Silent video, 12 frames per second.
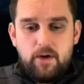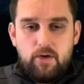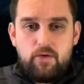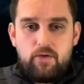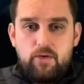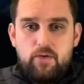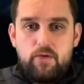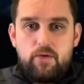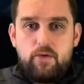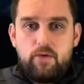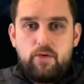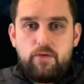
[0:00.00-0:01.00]

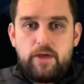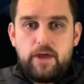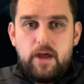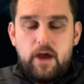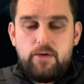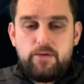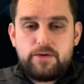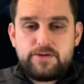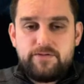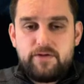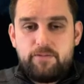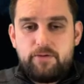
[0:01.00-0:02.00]
or the owners
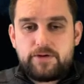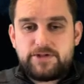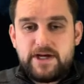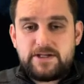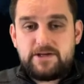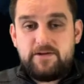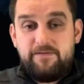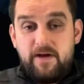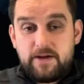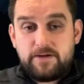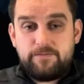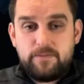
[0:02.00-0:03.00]
of the project as
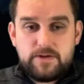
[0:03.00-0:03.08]
FUD.